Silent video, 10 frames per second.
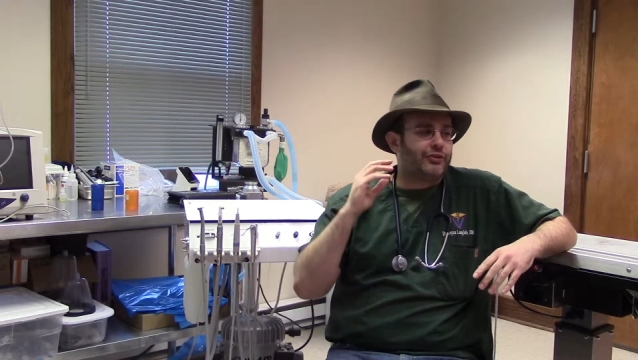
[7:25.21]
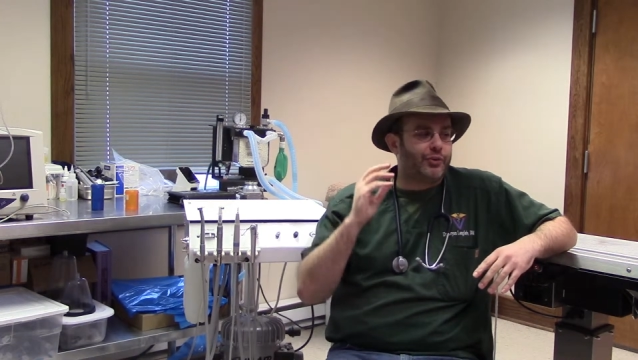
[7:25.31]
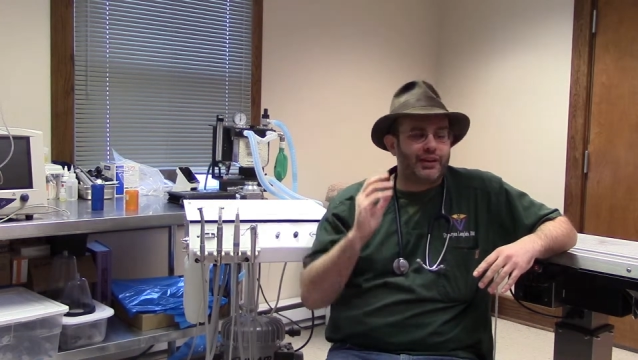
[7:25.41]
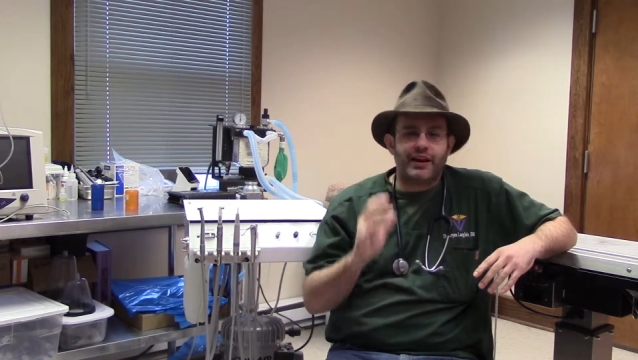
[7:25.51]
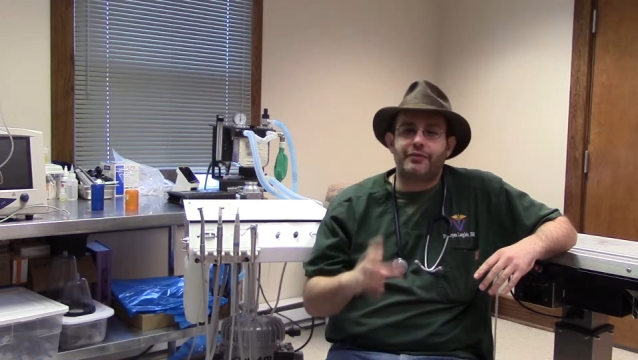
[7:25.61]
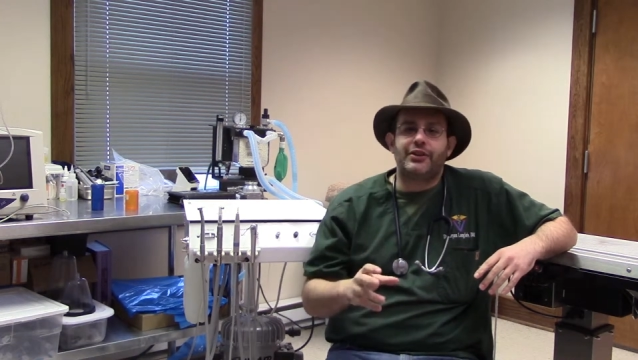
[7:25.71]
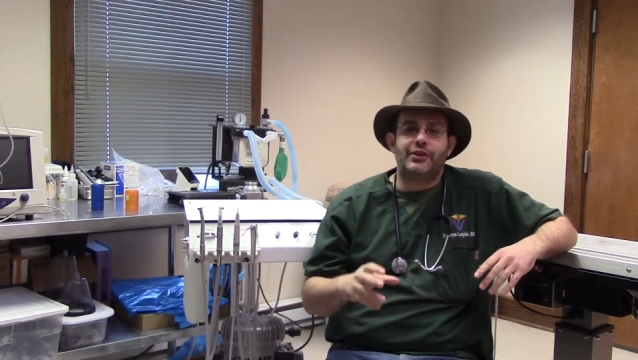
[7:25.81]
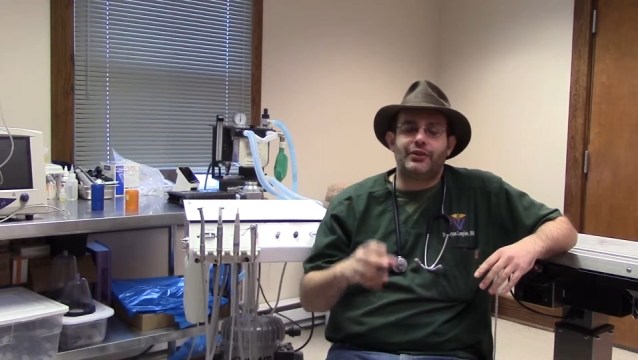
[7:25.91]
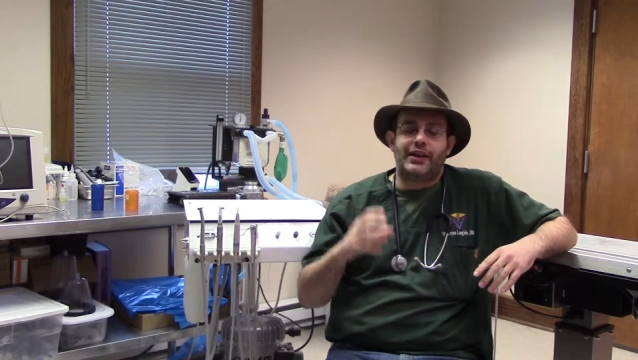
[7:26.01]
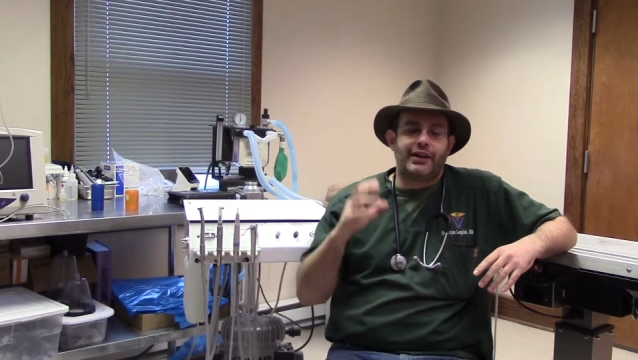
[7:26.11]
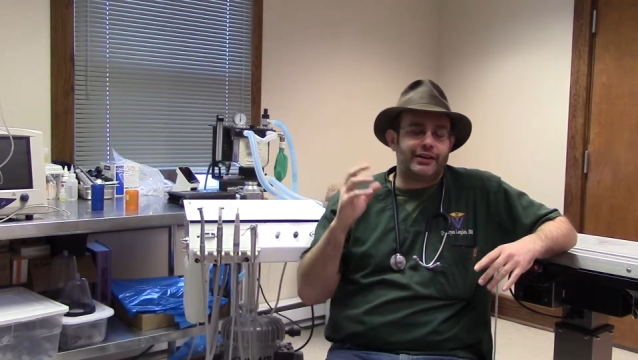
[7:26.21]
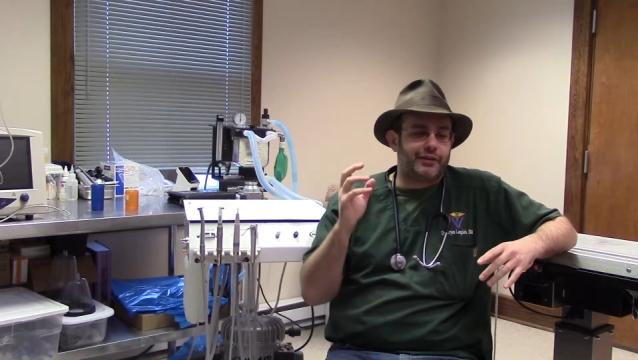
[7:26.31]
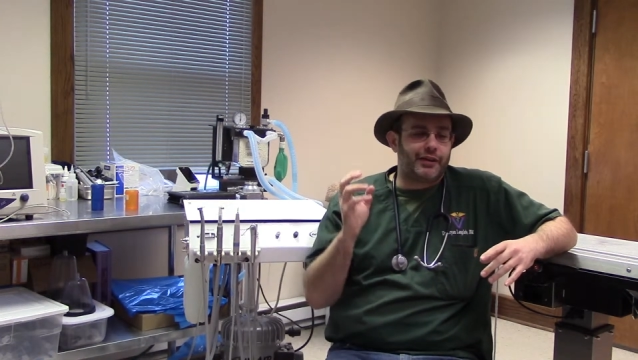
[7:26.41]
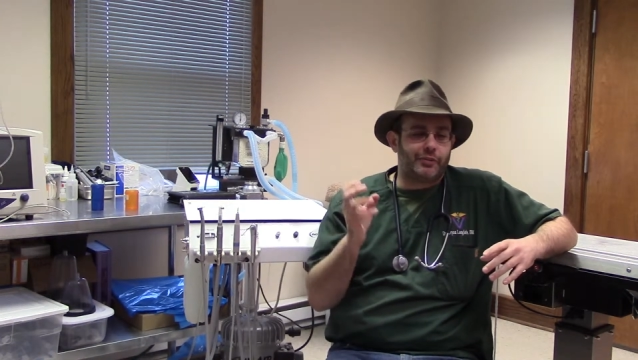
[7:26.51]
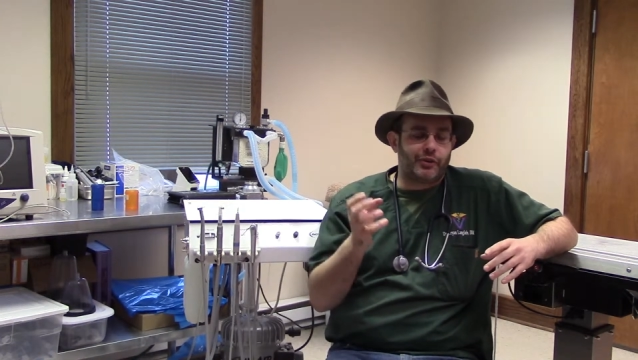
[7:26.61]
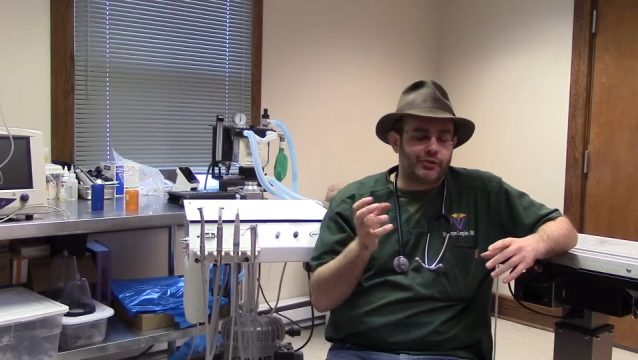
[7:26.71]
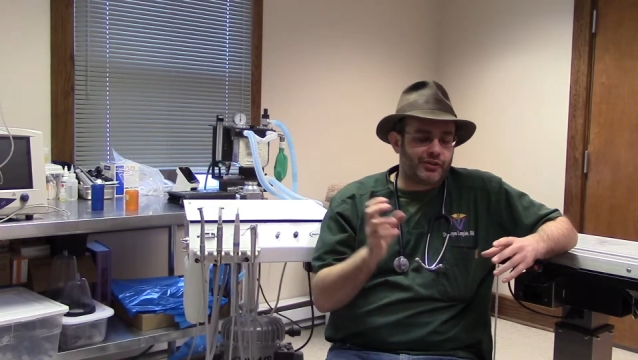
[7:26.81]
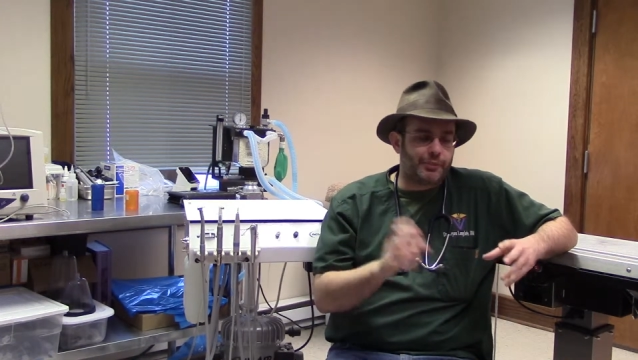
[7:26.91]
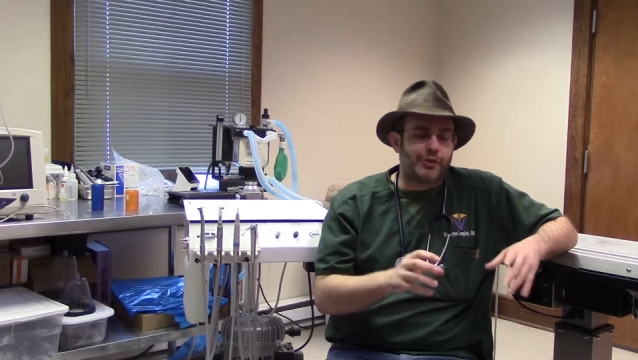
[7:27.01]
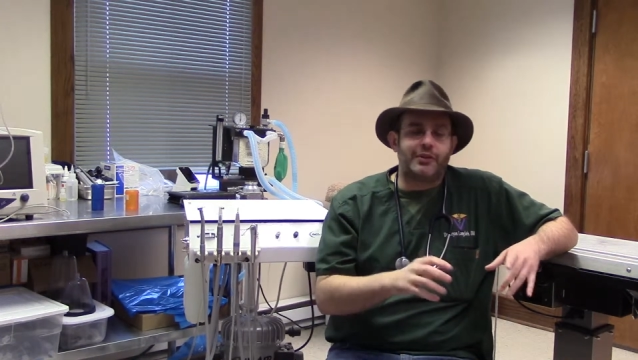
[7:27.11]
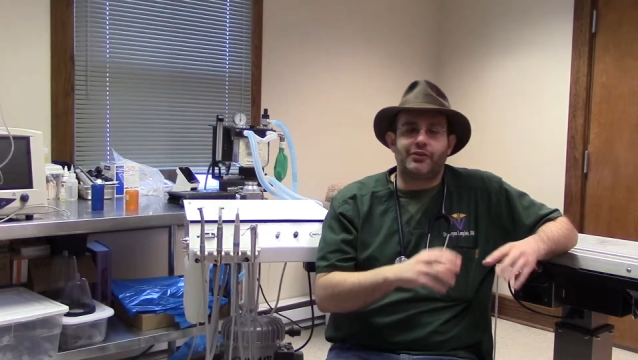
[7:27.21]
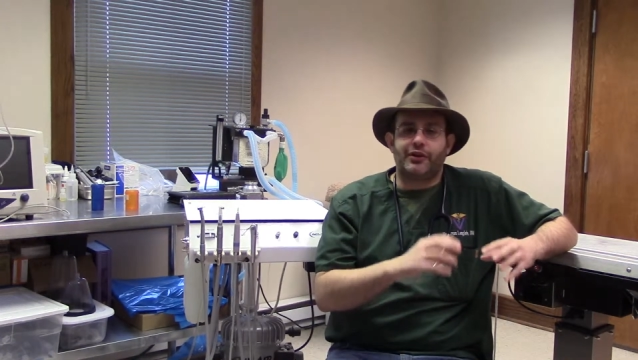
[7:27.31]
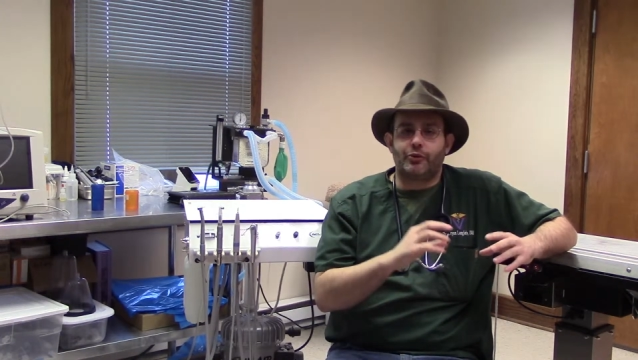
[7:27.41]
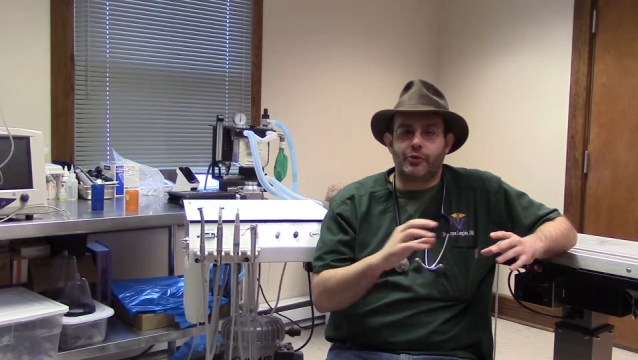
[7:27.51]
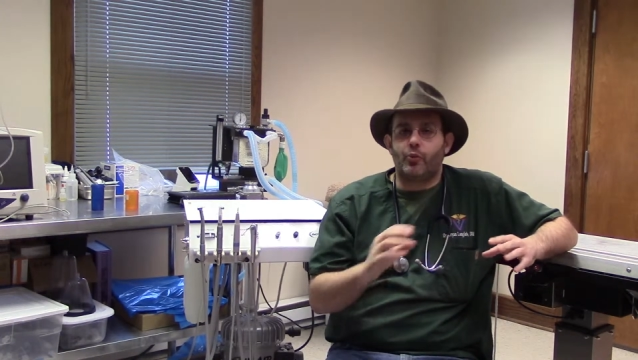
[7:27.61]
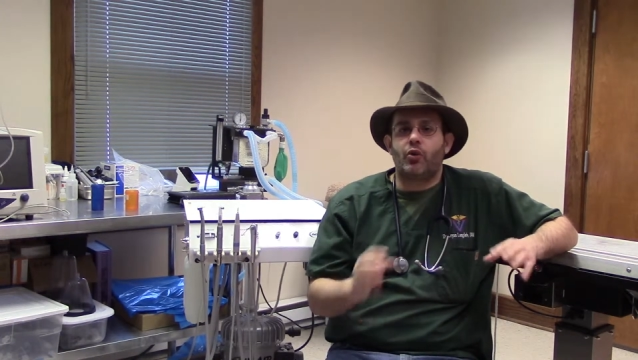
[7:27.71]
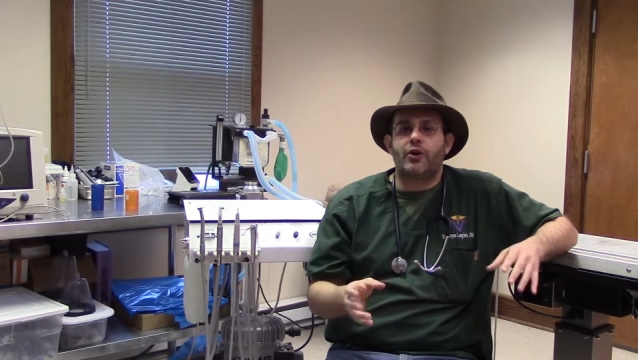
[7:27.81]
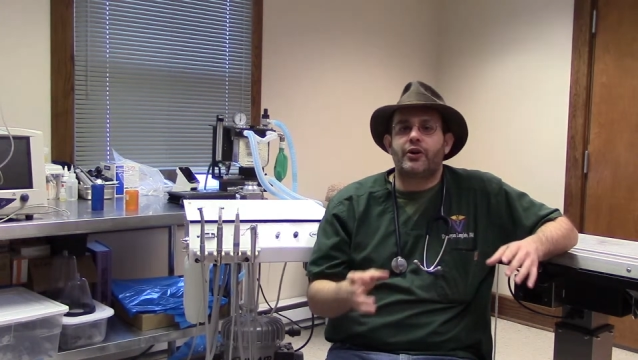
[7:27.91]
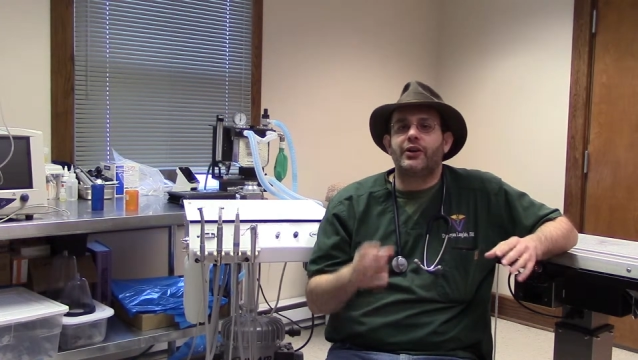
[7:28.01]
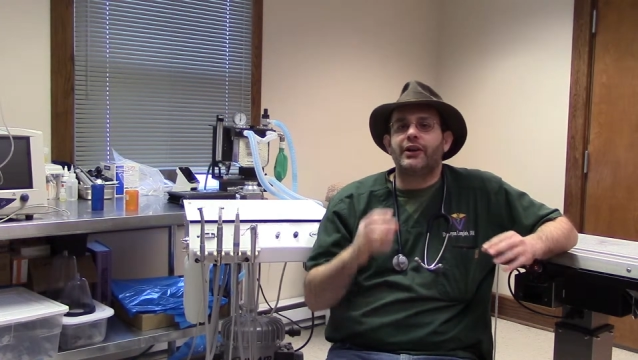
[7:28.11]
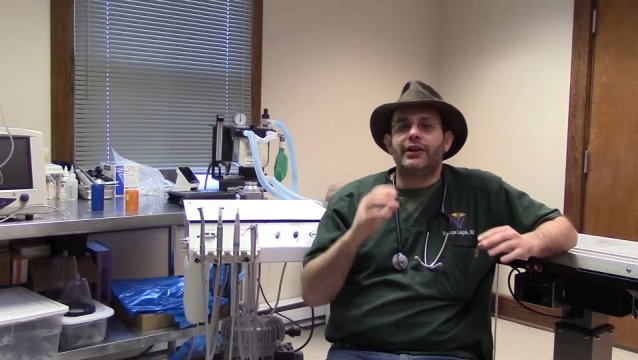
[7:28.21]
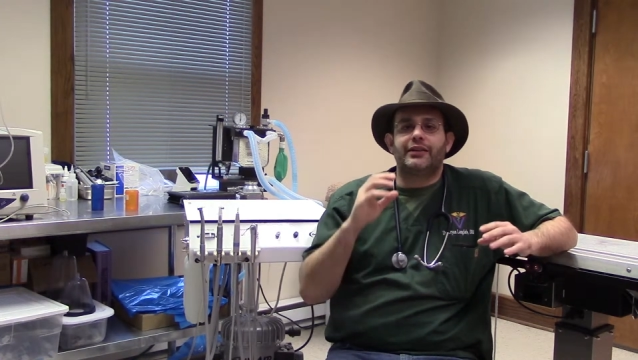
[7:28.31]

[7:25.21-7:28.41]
doing everything you can, giving them those supplements that go in the water